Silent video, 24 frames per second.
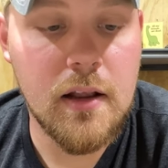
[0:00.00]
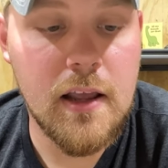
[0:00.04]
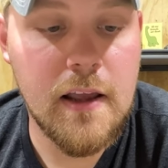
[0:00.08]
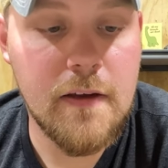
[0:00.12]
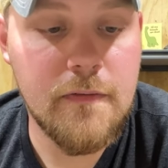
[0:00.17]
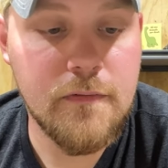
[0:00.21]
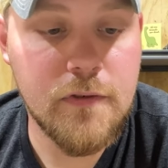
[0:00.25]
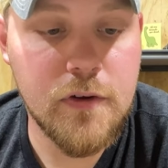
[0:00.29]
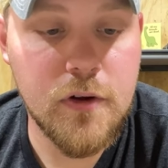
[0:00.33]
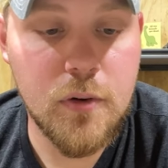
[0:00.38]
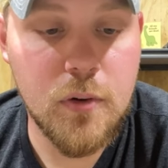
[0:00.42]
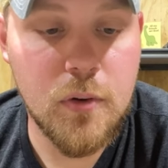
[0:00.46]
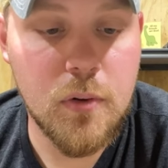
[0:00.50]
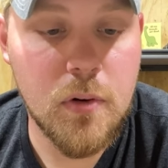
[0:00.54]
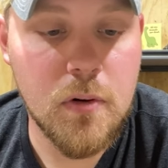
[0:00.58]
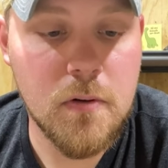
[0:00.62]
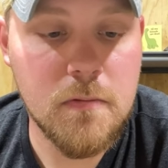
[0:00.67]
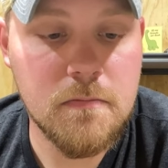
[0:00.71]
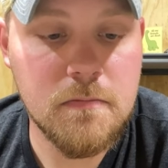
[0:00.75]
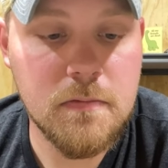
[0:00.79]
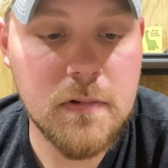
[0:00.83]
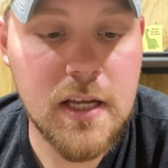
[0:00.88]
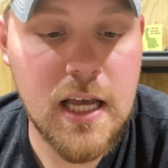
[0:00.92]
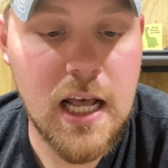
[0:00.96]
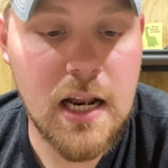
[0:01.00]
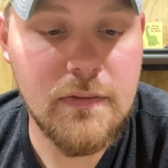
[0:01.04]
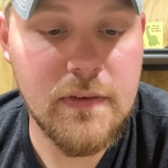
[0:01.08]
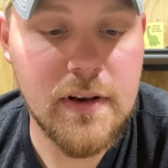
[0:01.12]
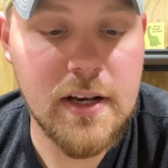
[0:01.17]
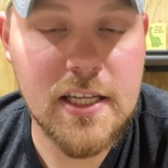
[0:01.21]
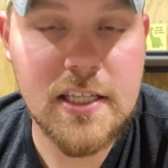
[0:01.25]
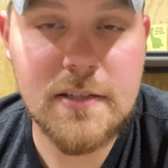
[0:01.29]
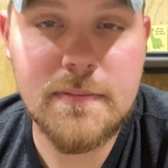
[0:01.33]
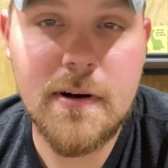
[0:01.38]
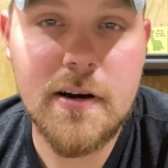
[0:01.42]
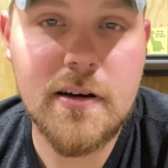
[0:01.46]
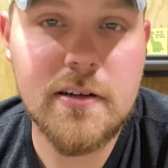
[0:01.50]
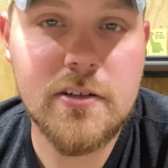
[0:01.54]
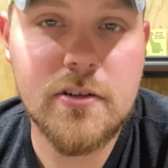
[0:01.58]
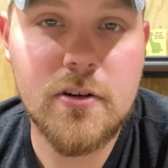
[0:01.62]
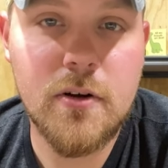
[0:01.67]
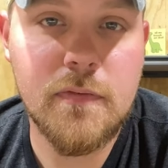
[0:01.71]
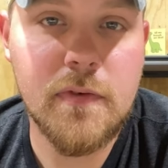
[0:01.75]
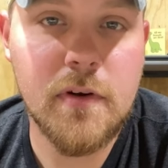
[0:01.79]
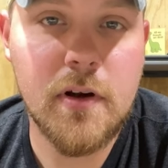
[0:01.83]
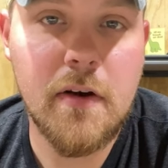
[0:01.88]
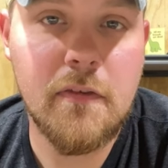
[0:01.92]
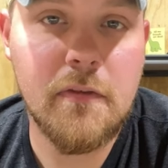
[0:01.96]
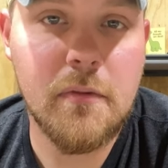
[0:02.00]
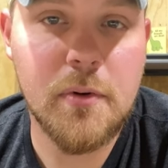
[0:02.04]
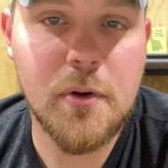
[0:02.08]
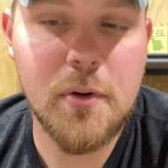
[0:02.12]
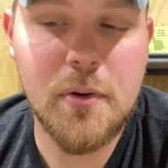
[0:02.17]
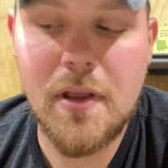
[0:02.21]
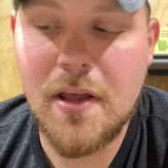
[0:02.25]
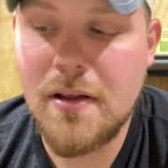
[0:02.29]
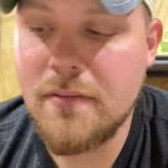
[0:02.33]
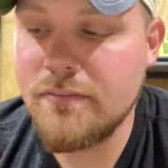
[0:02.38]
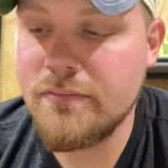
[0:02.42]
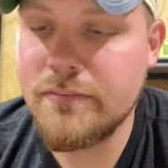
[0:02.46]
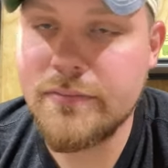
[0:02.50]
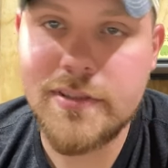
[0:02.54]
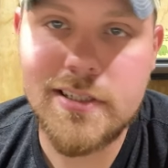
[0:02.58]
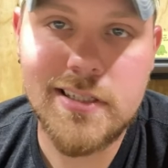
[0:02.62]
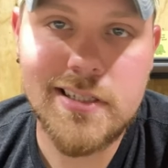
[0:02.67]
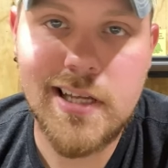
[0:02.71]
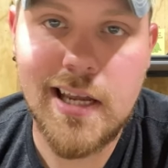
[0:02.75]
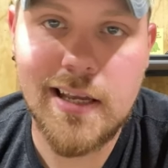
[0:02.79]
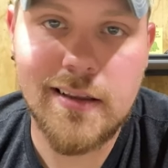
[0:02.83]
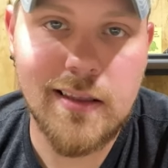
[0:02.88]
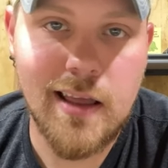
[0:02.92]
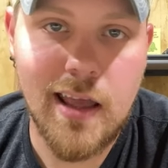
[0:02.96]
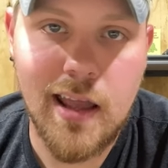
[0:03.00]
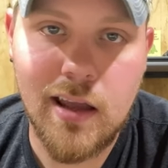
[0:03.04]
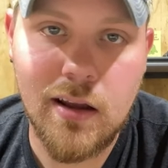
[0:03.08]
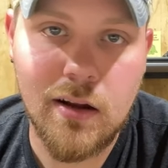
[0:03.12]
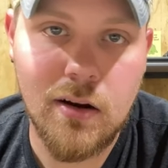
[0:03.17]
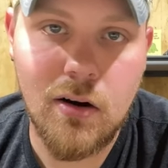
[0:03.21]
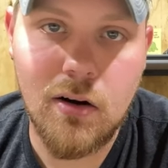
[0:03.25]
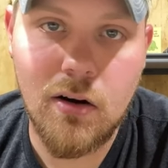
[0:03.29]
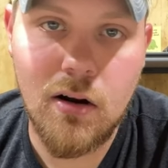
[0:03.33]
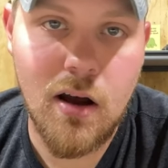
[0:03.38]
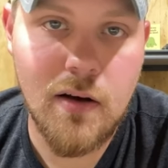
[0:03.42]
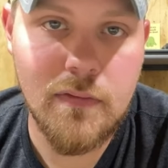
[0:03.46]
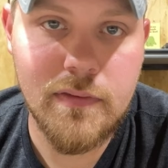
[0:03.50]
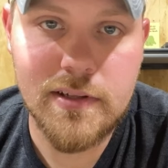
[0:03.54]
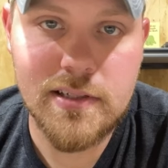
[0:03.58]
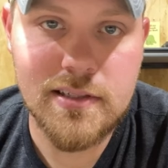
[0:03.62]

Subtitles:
If you're kind of inexperienced and don't feel comfortable doing that, just take the handguard off.